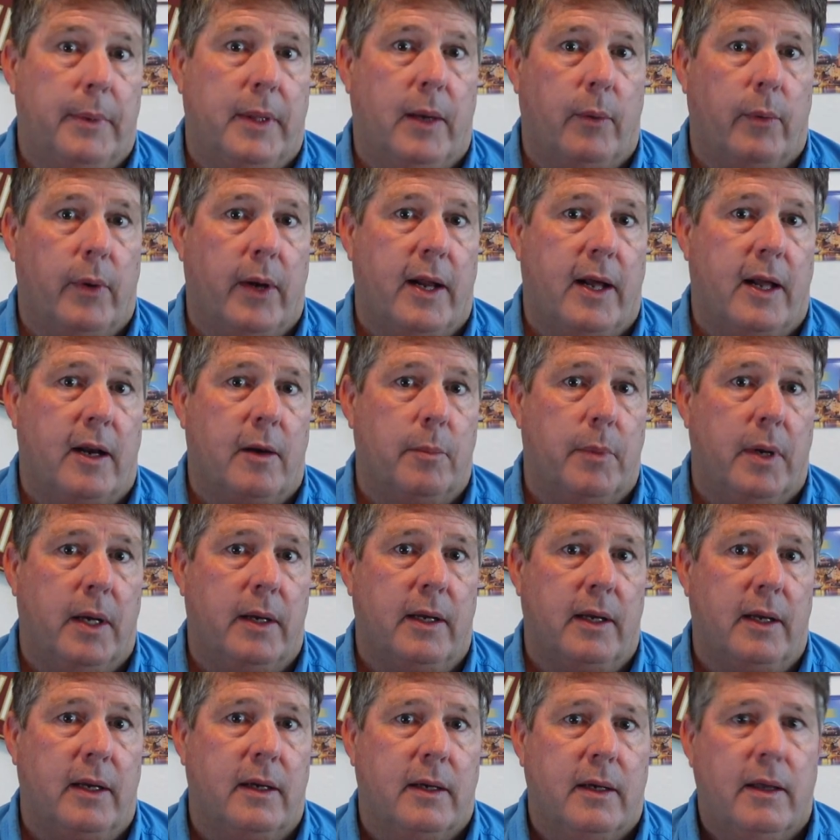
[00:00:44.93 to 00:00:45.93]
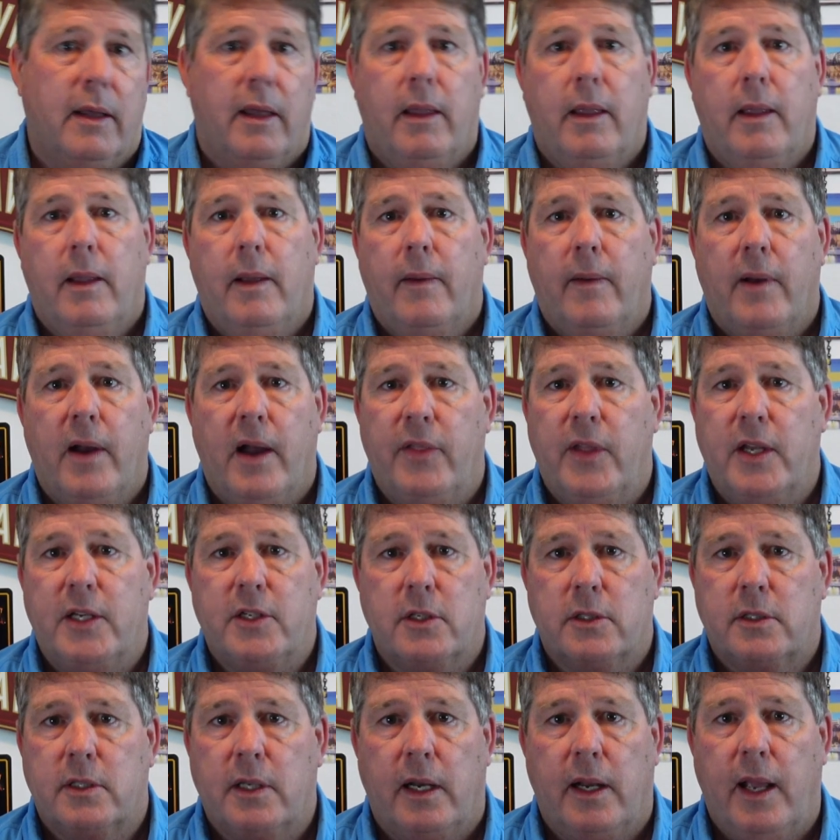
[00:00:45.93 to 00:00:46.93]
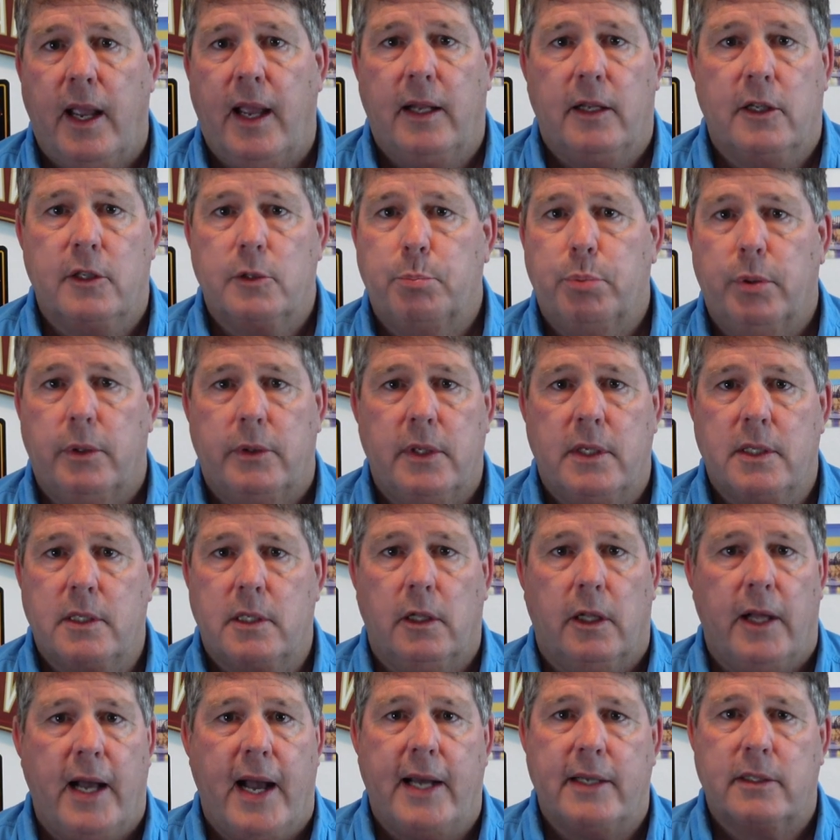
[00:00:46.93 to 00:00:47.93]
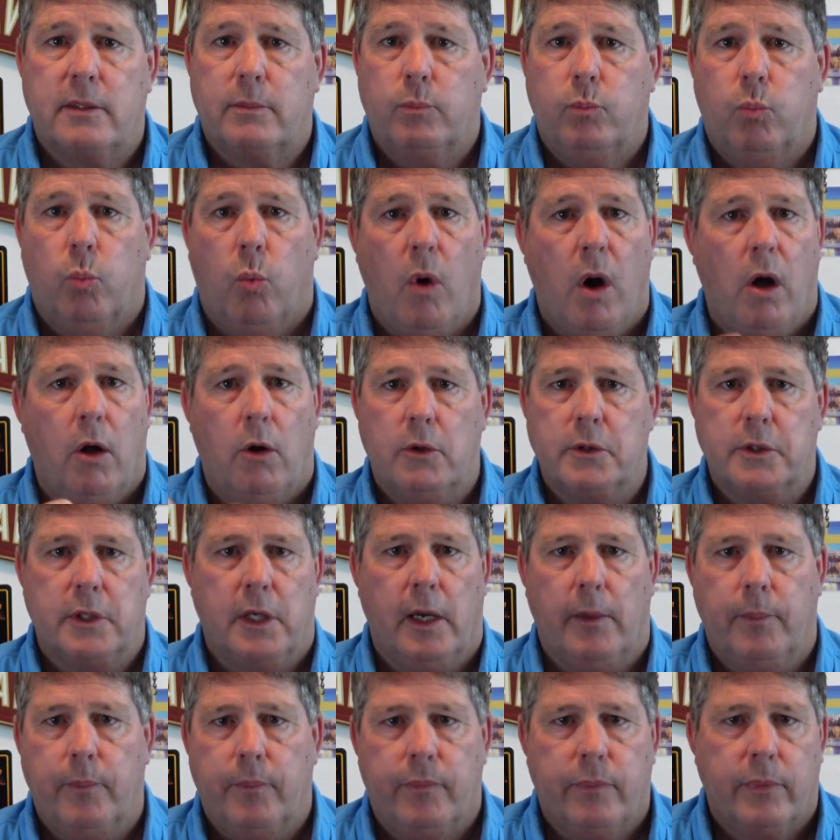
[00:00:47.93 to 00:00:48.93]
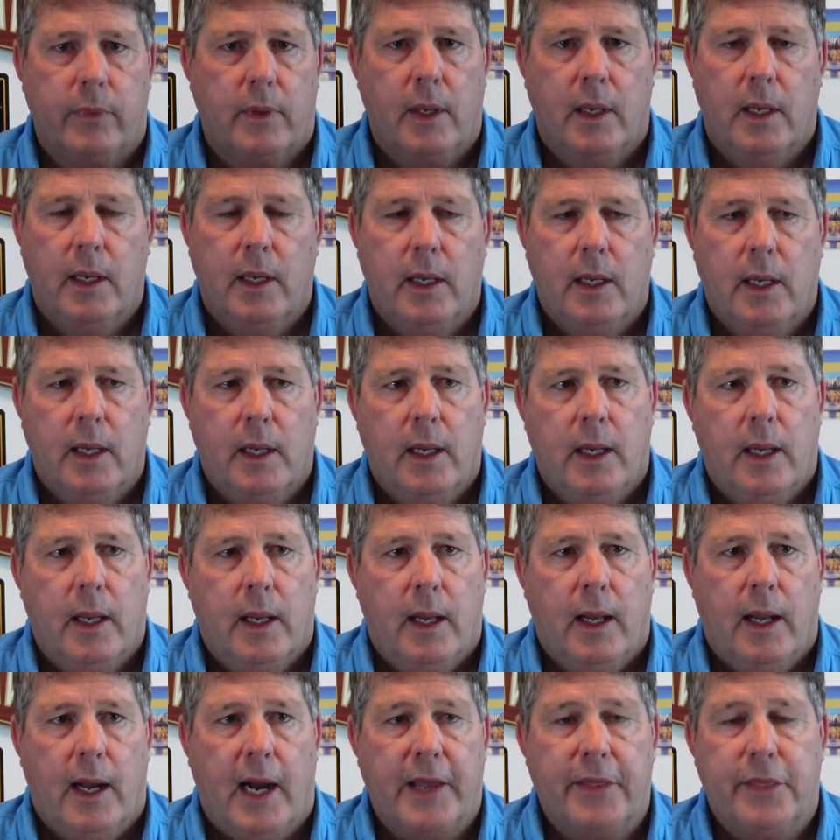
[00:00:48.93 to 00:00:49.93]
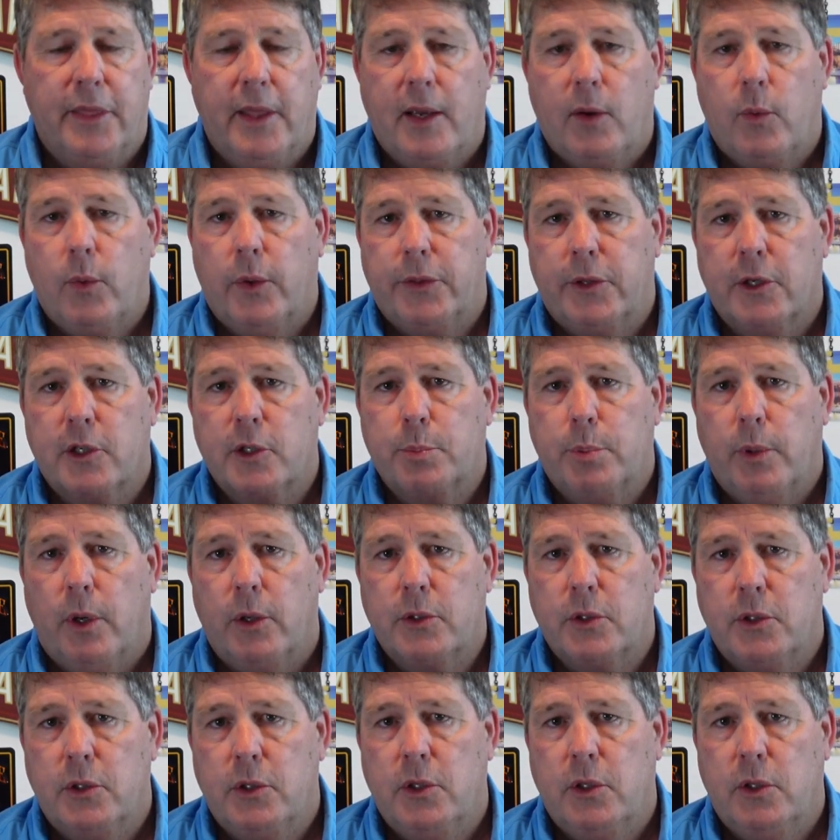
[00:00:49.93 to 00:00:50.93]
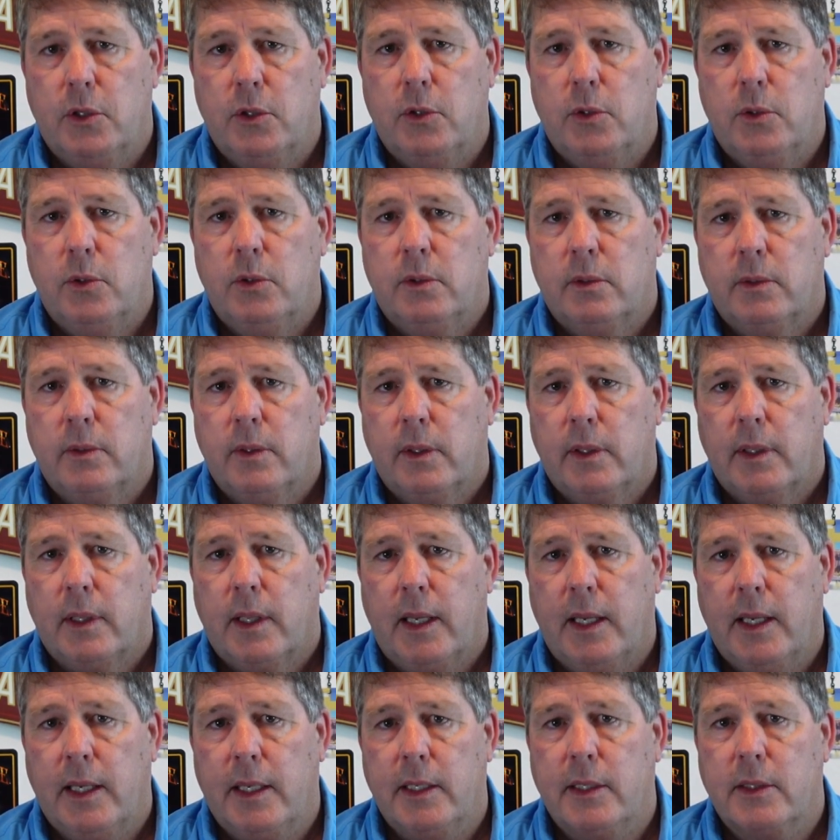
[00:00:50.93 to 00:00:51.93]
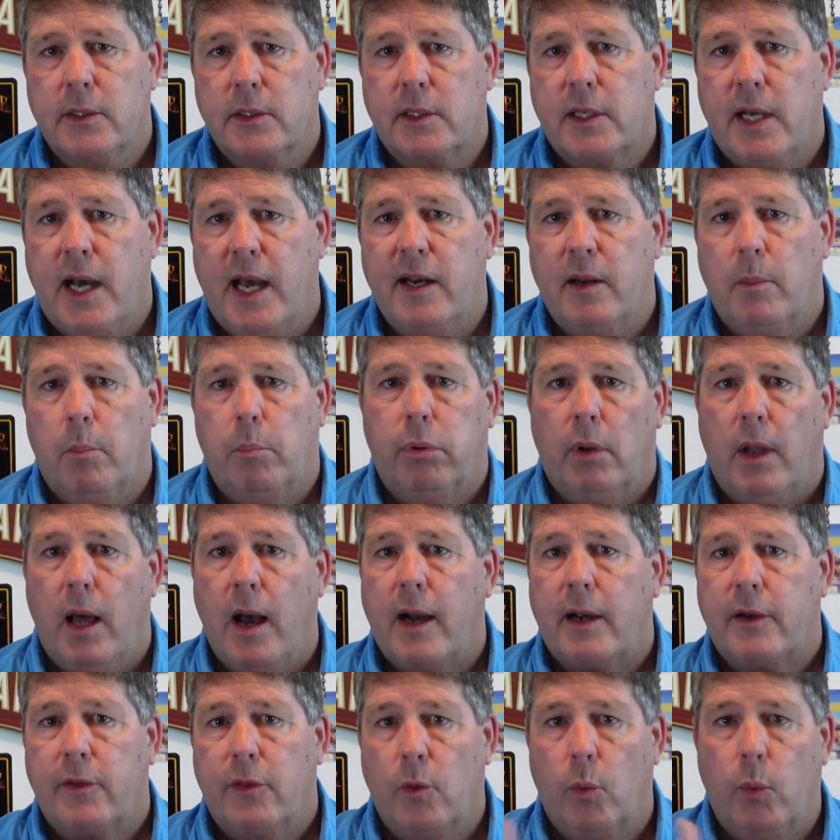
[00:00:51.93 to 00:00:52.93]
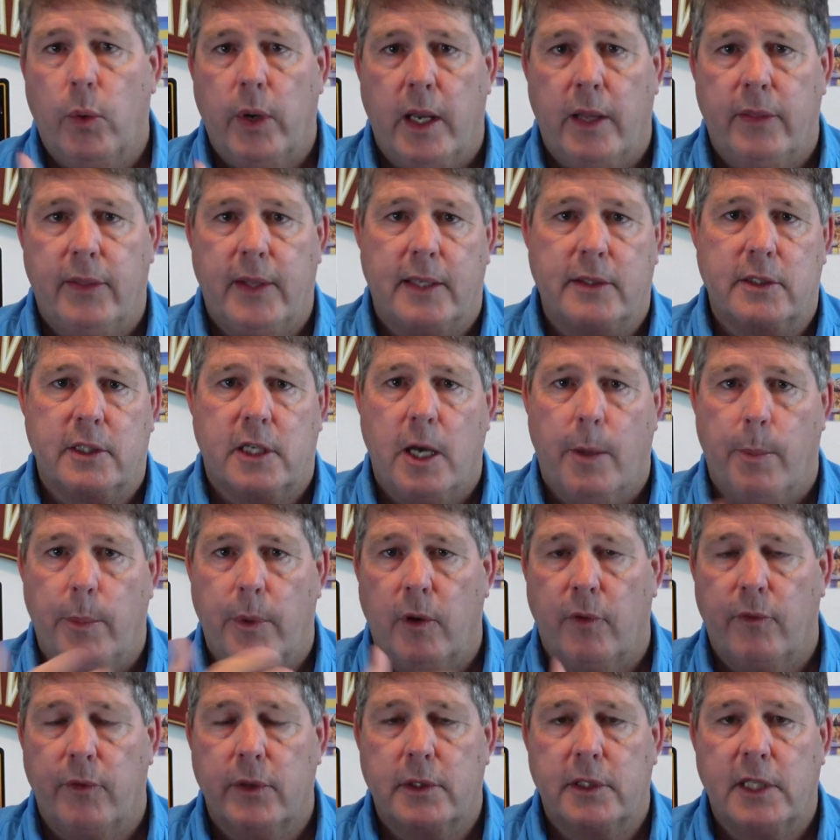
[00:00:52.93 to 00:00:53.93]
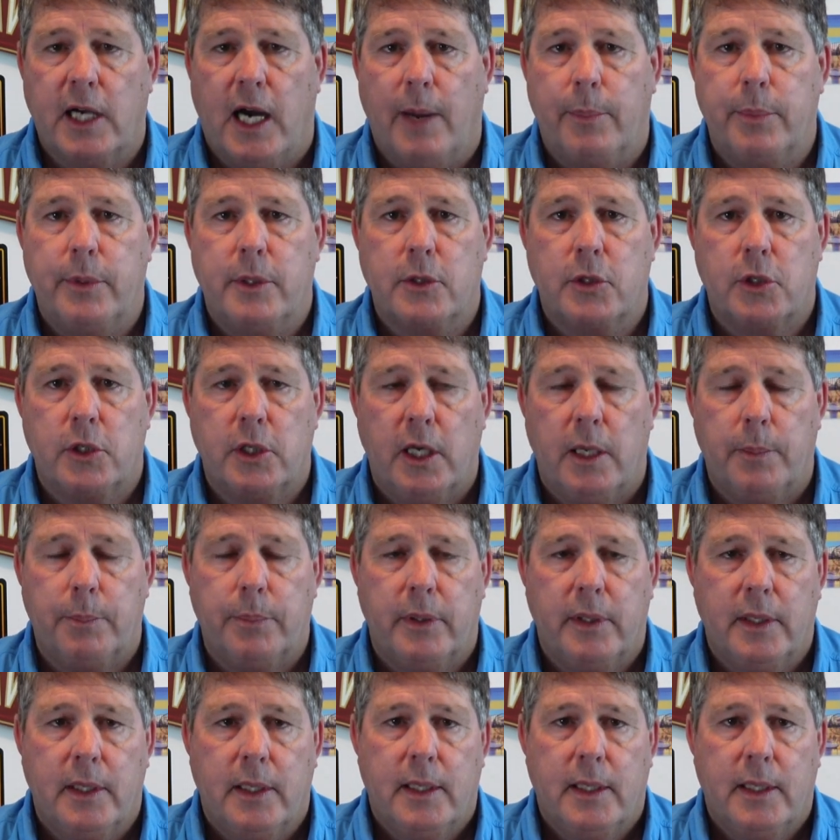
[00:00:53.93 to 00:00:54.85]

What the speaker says: they ran out of money and they just said, hey, let's put these glass walls up. I think what they're supposed to do is kind of block the wind that's coming over the top of the ship,